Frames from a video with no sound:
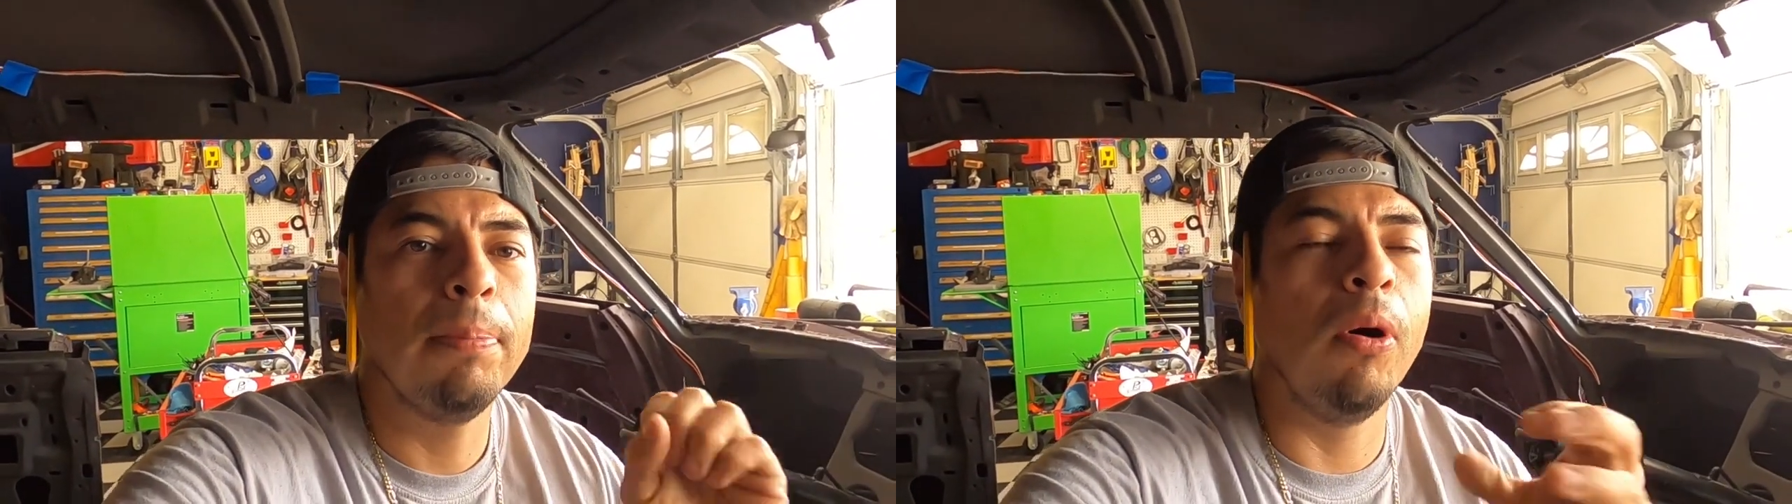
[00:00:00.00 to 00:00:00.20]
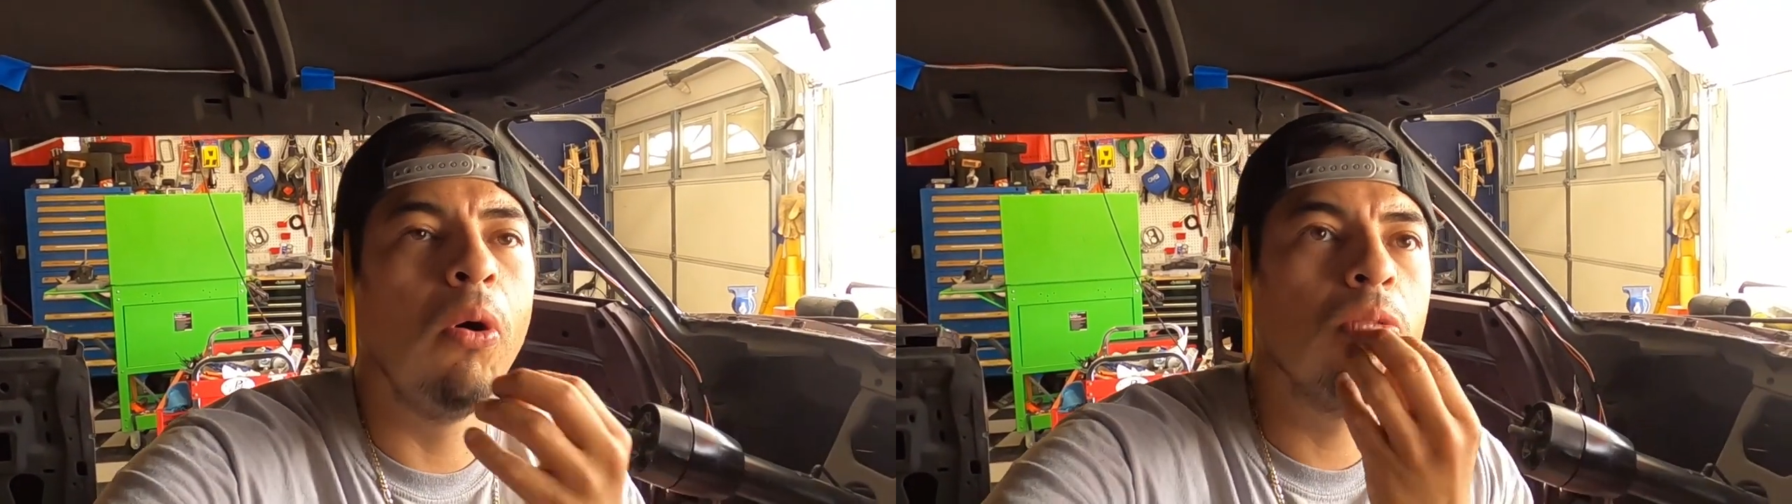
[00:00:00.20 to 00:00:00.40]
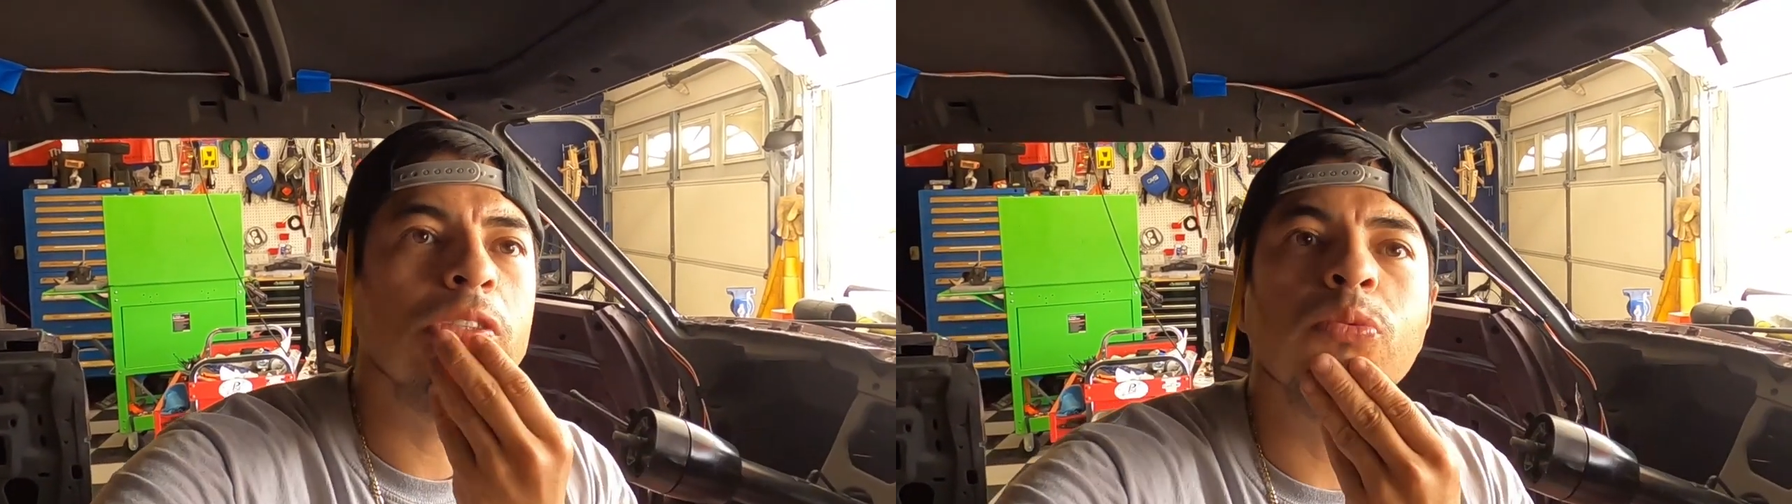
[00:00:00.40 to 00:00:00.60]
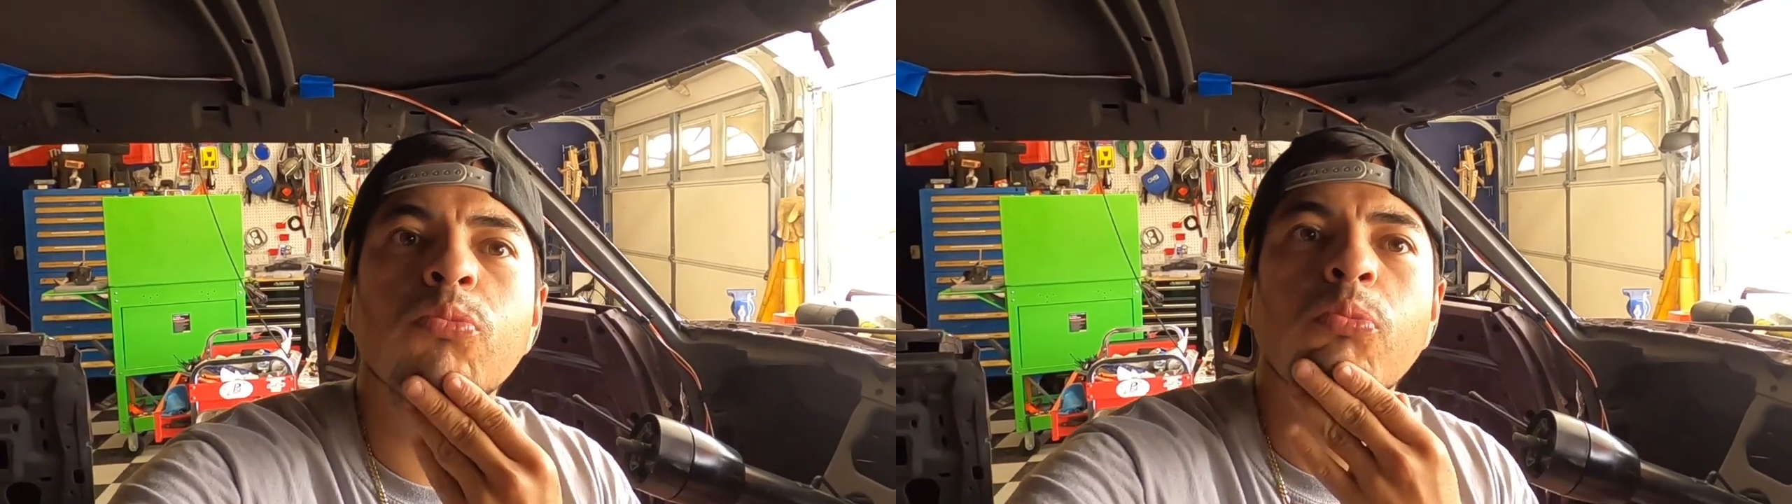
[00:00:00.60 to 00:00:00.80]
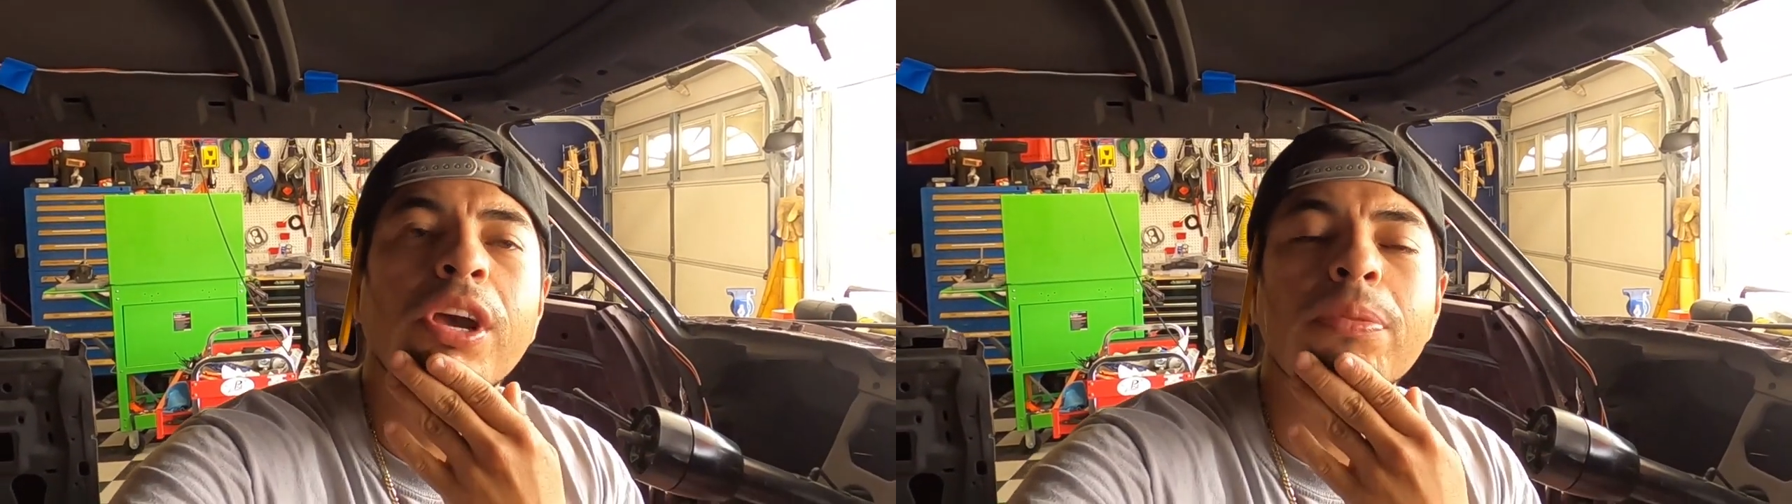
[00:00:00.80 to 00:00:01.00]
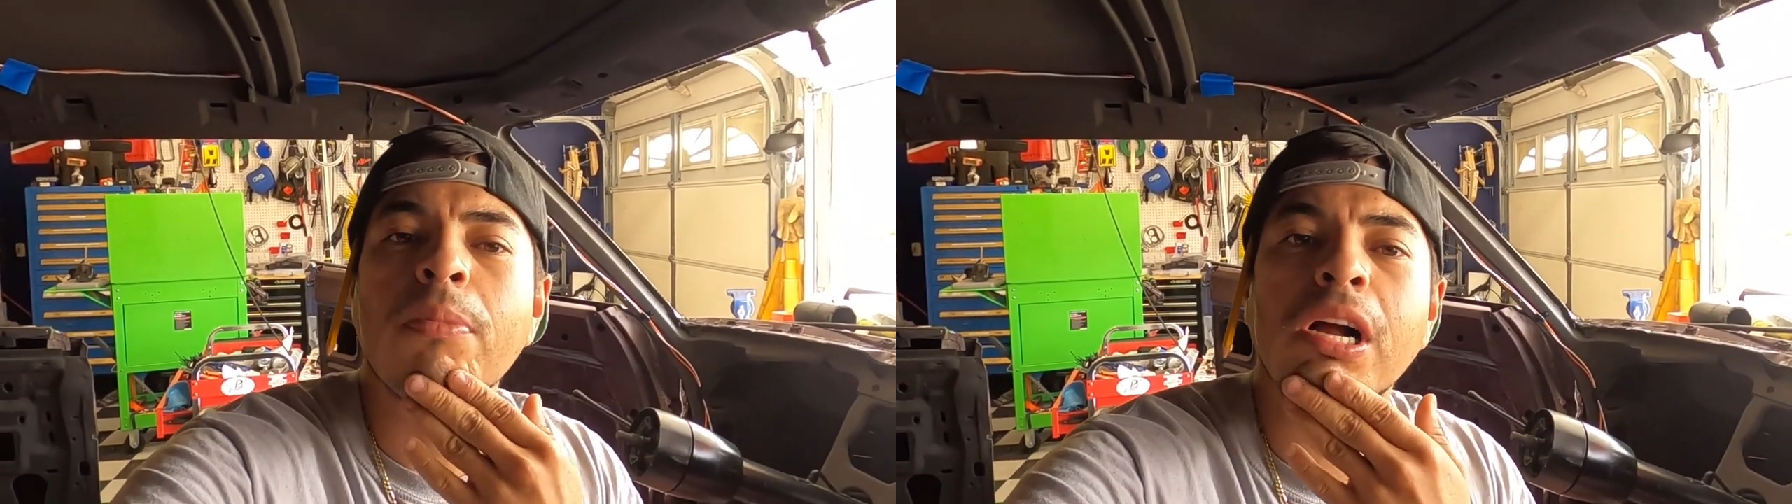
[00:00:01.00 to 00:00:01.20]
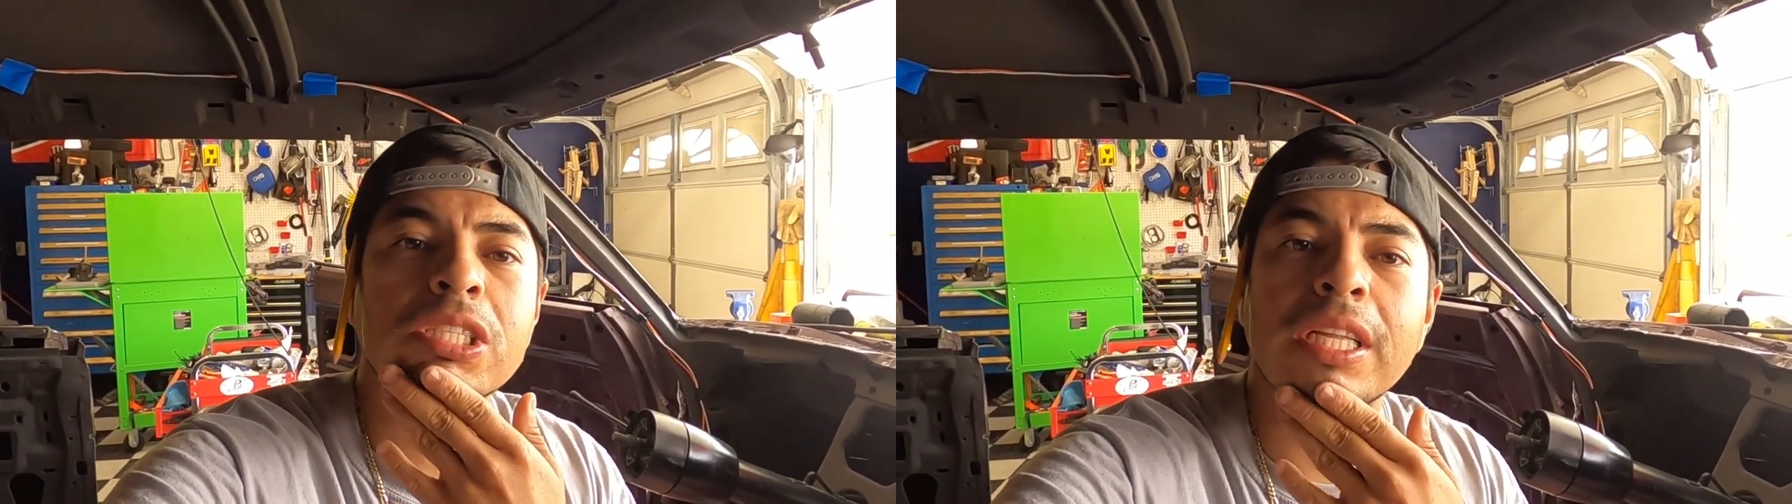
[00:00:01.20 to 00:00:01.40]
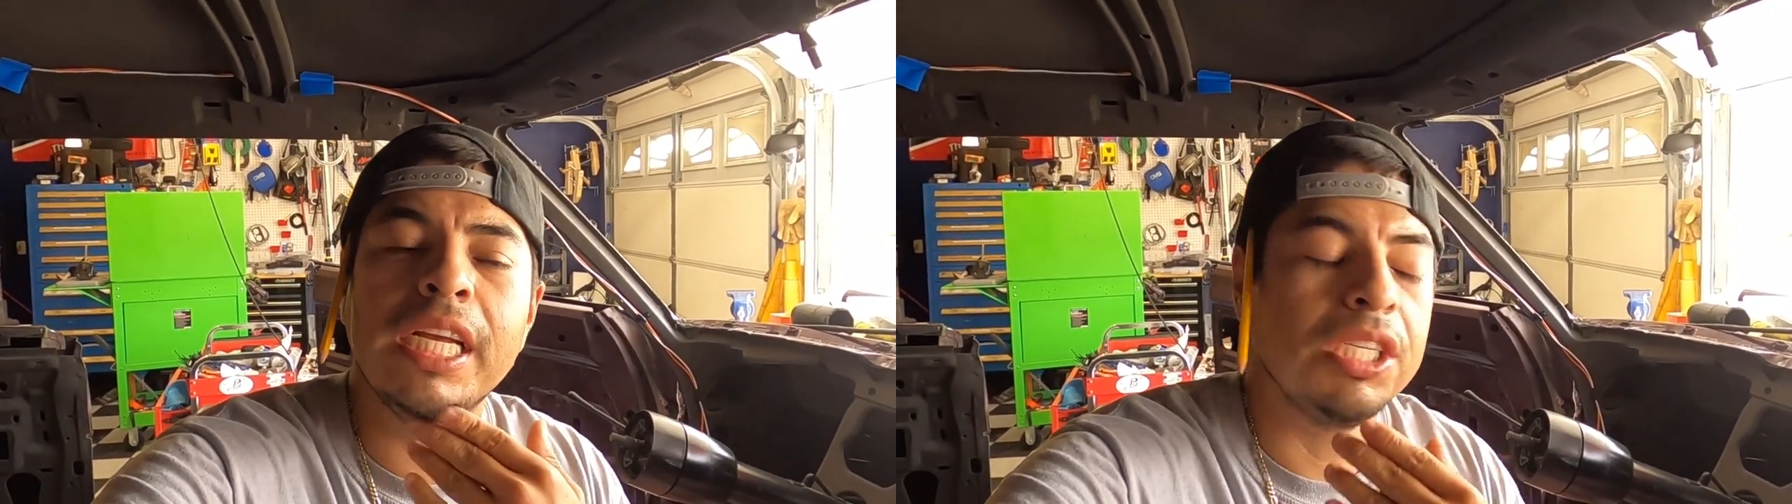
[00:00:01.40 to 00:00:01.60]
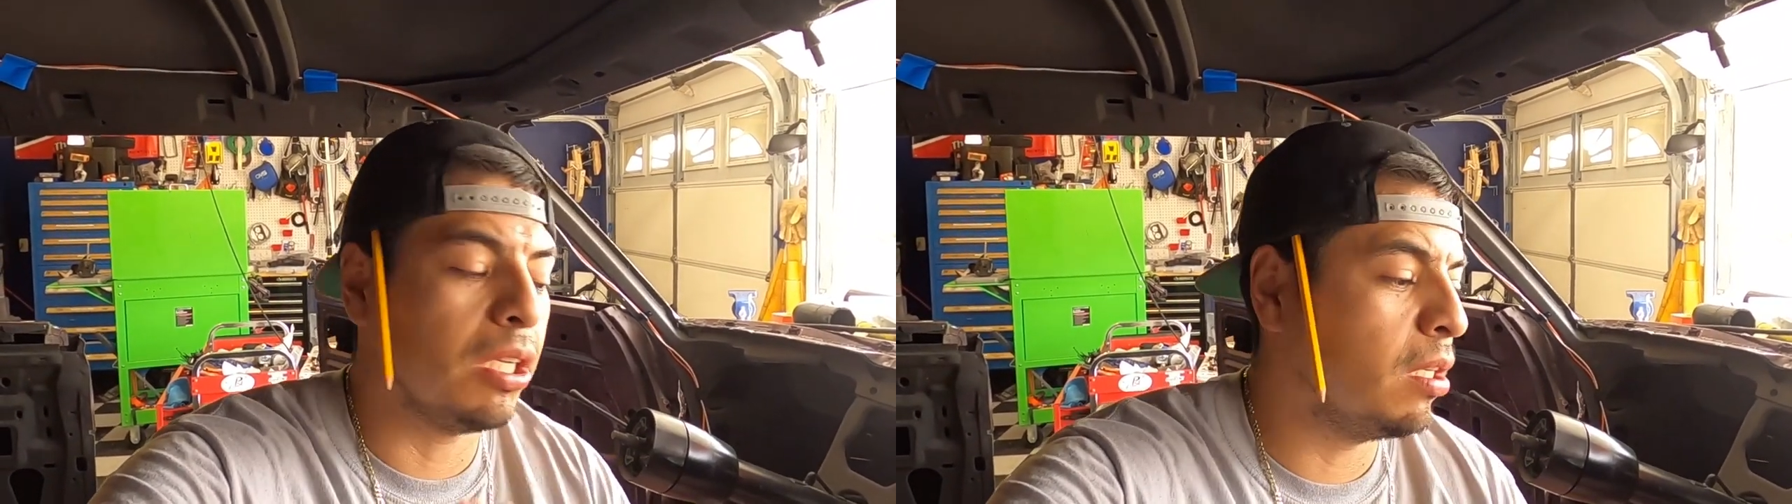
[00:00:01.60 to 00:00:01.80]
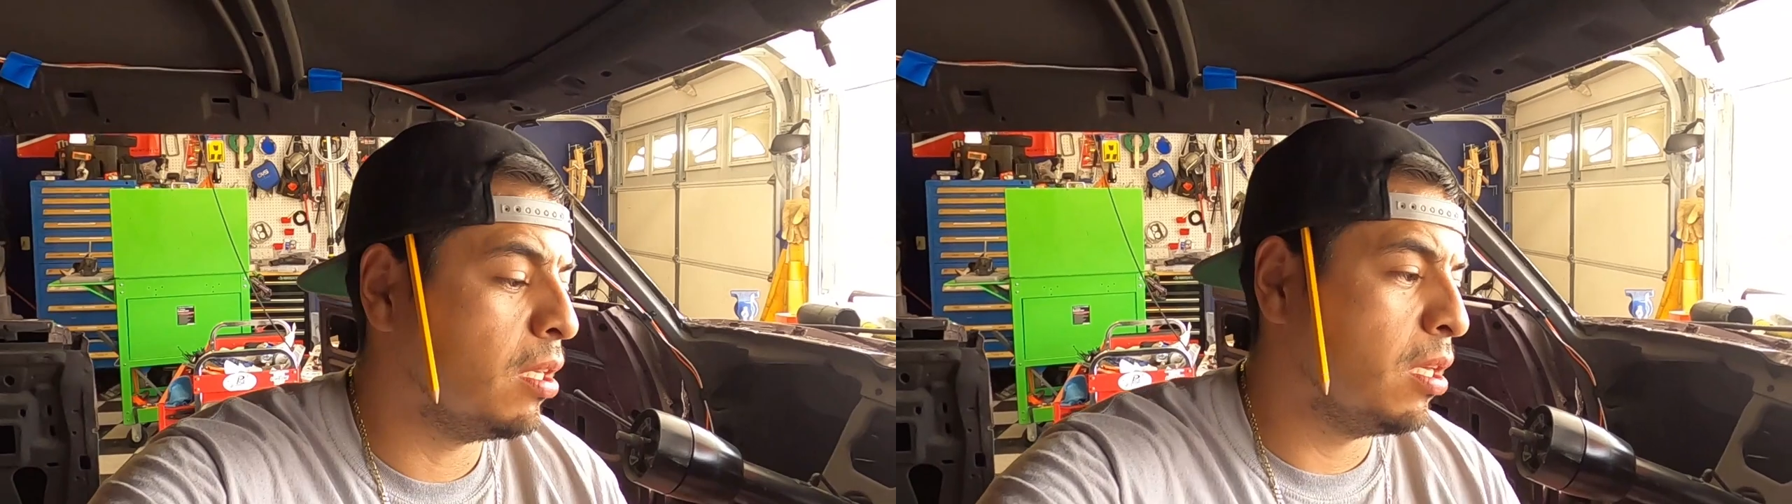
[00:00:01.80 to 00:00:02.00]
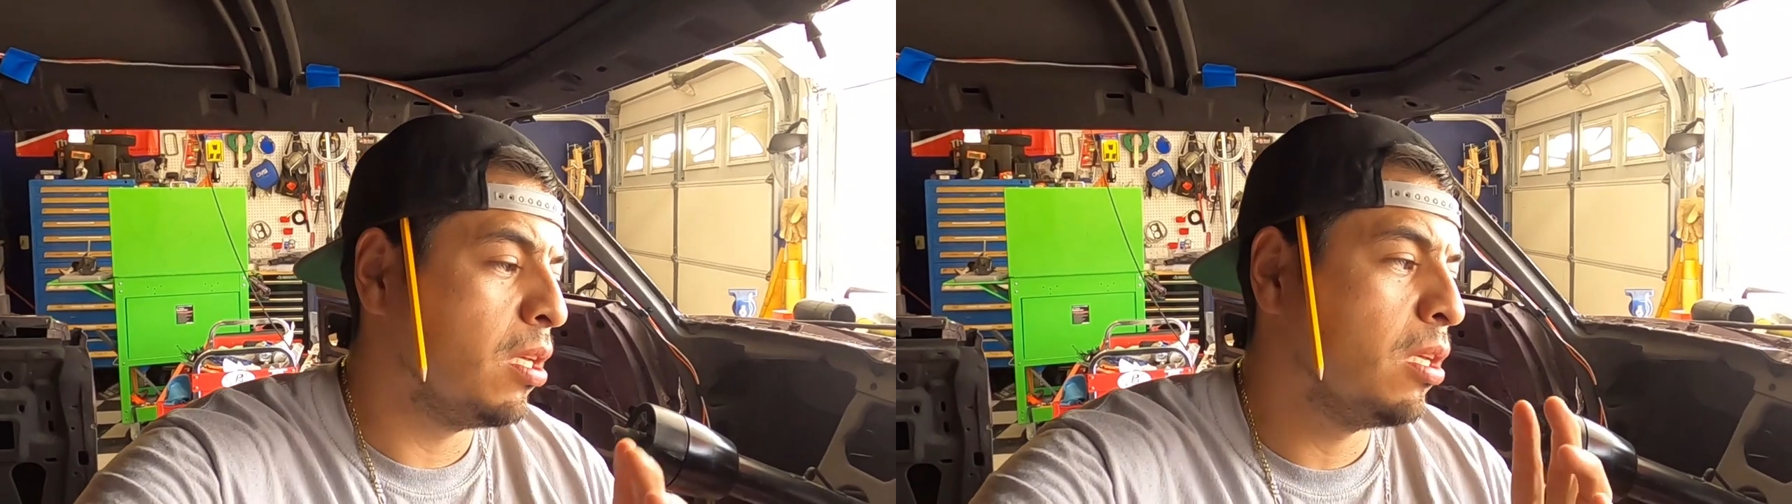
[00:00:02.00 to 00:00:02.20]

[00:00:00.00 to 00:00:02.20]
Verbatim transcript: pulse with modulation.